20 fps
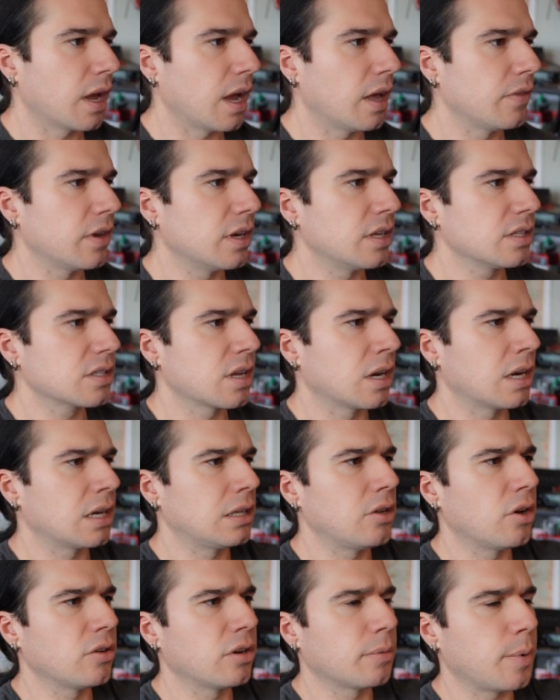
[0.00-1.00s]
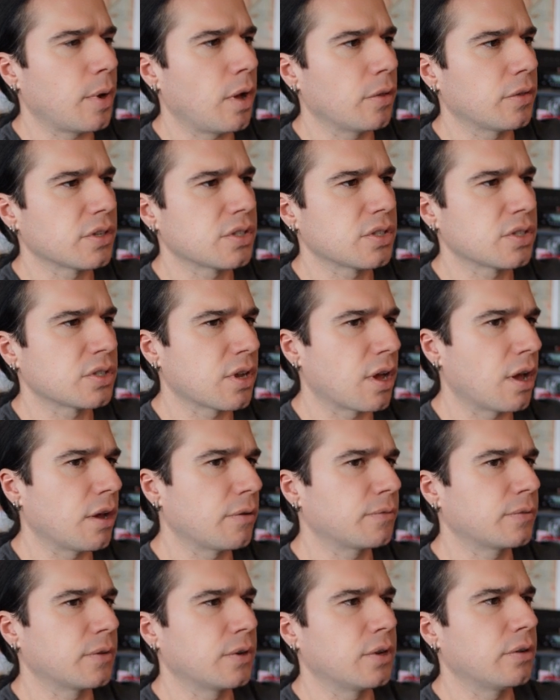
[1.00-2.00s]
and then it's going to load up all this
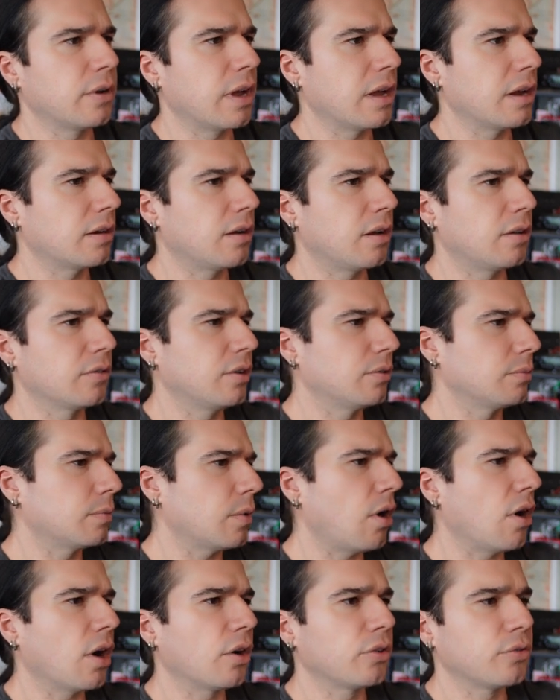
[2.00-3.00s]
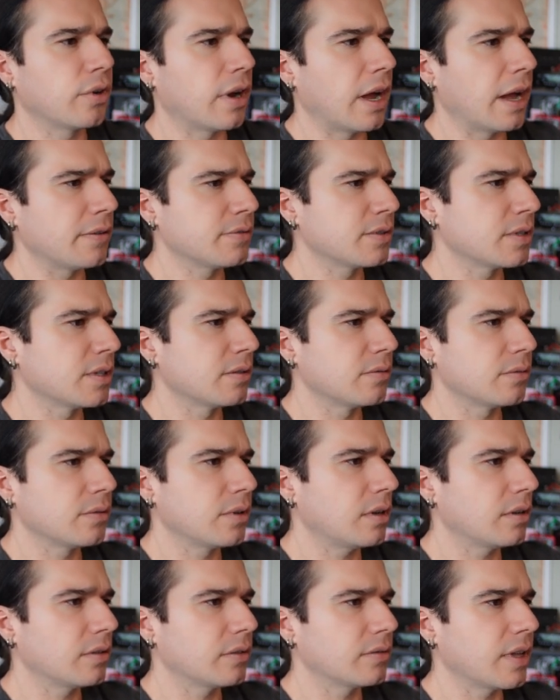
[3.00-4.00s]
stuff, you know, eh, all your hard drives and
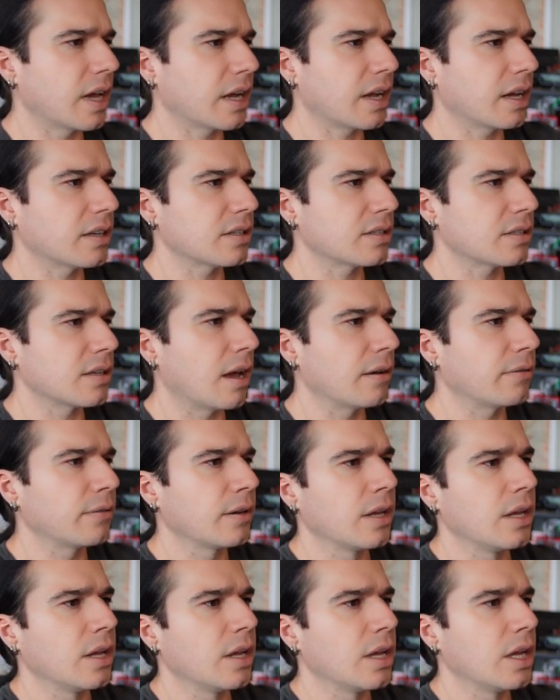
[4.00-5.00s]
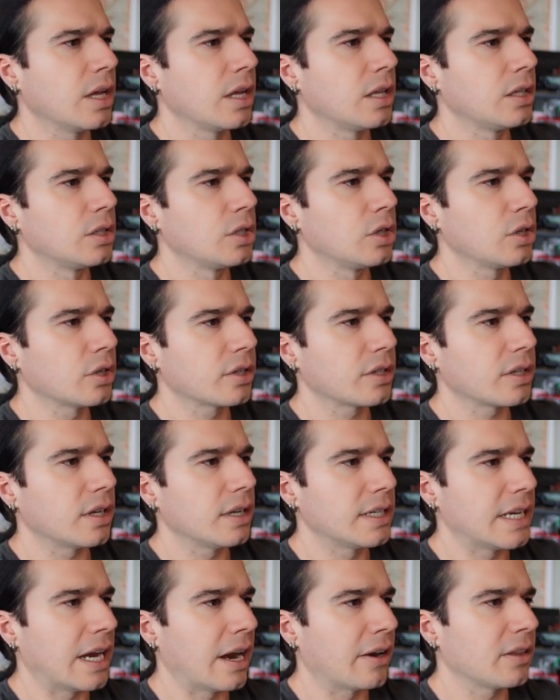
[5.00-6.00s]
that kind of stuff. Look
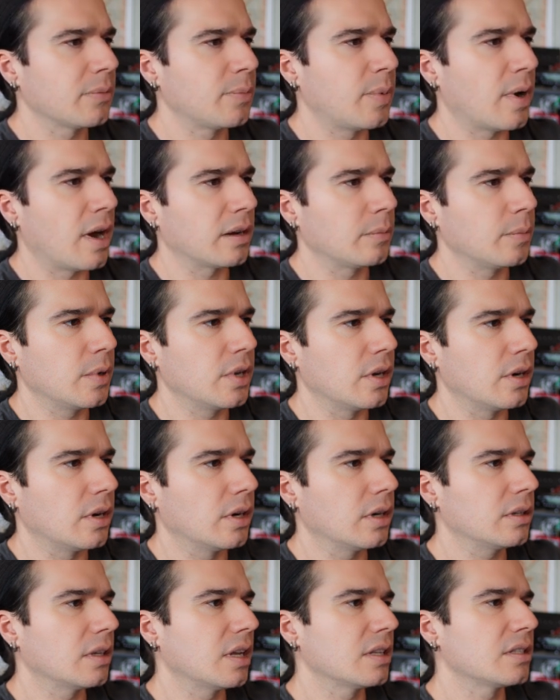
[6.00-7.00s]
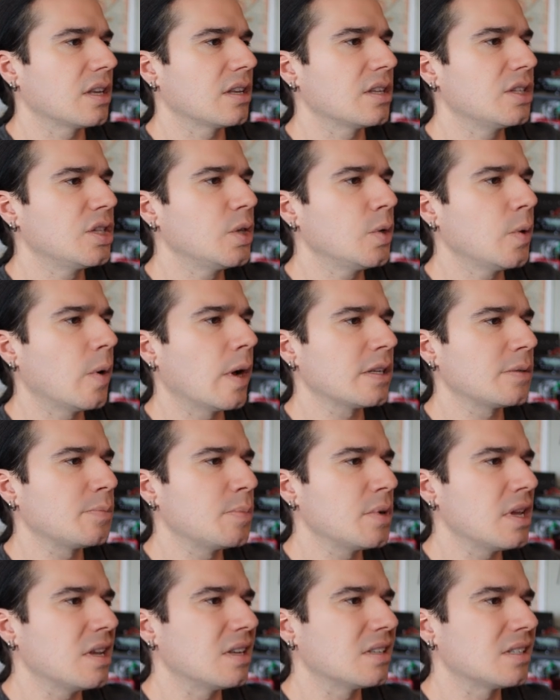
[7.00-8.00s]
down at the bottom here, it says
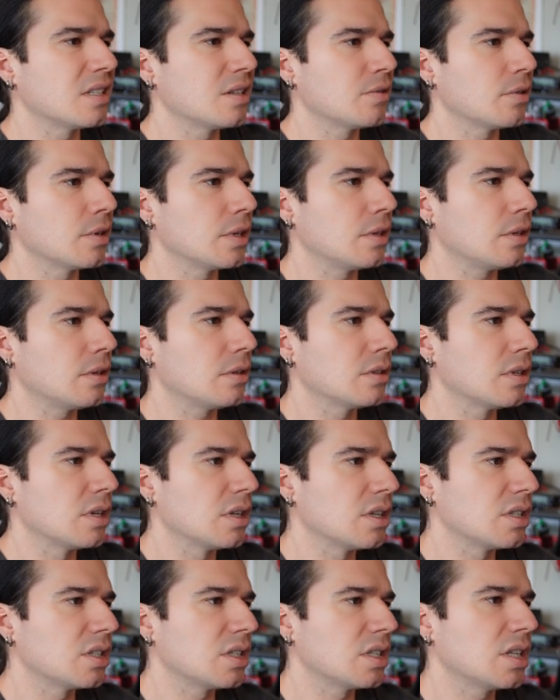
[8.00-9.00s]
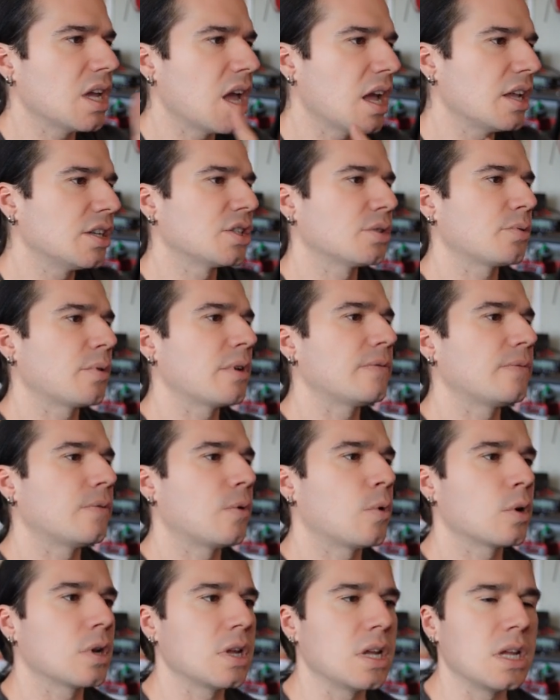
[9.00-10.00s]
USB serial
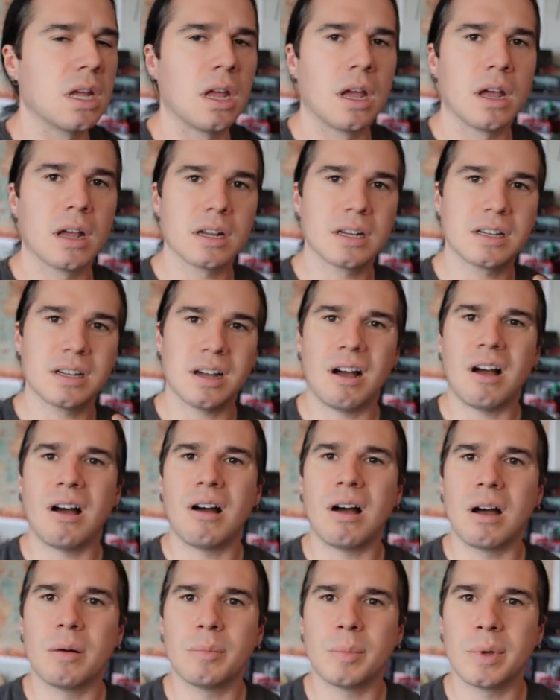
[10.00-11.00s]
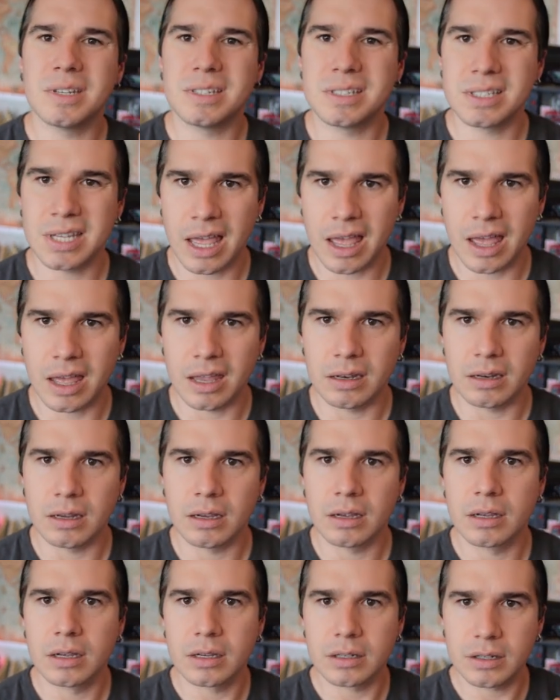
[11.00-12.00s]
CH340 COM10.
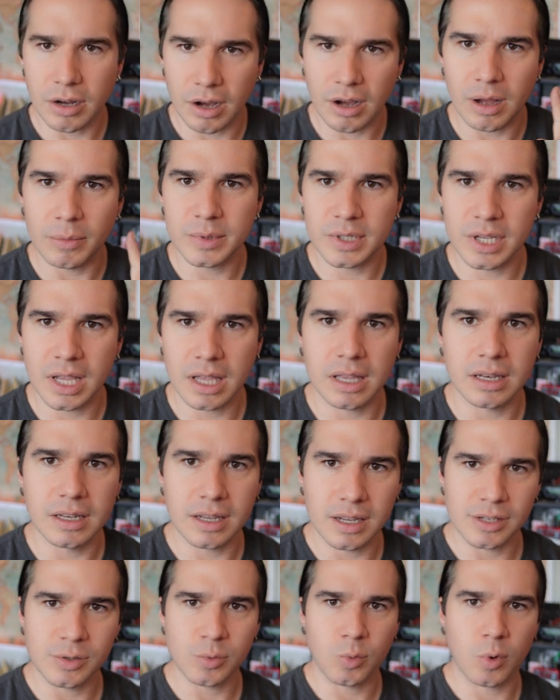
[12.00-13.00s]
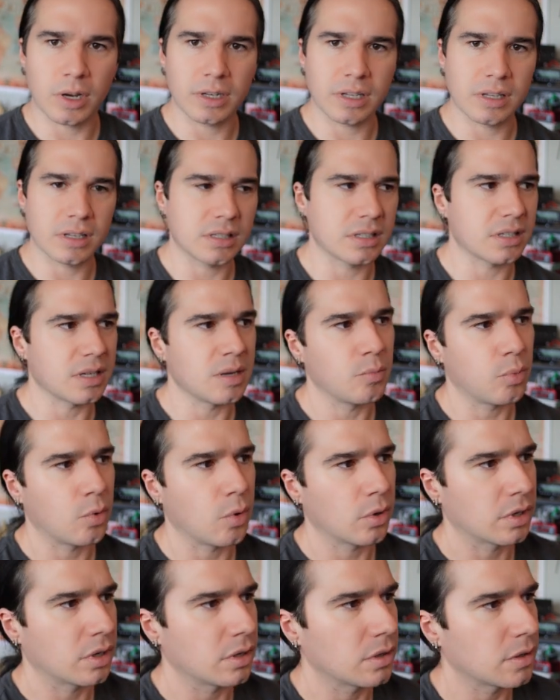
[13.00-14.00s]
COM10 is what is
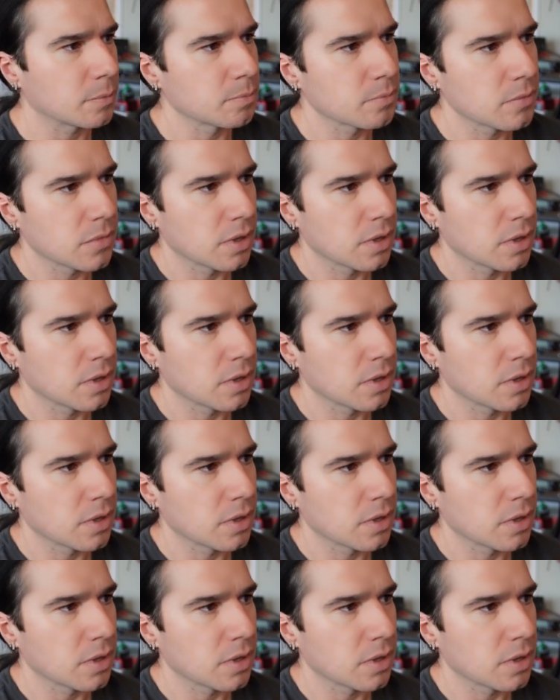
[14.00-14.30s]
important.